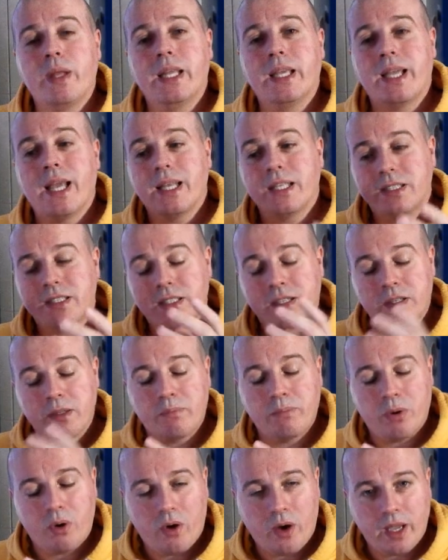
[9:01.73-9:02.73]
he gets to the
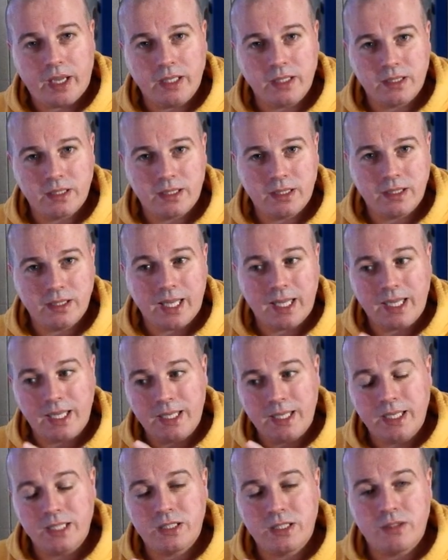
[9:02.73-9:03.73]
point that
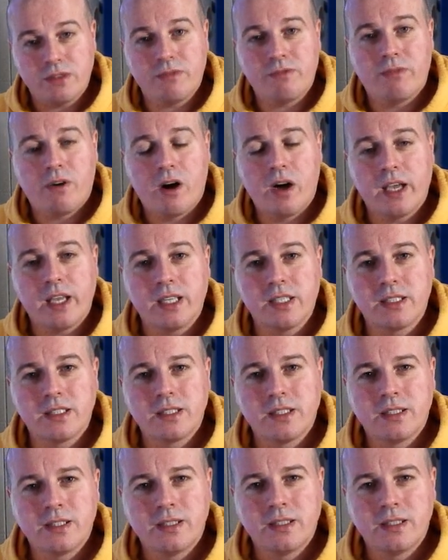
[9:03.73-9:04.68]
he needs to find,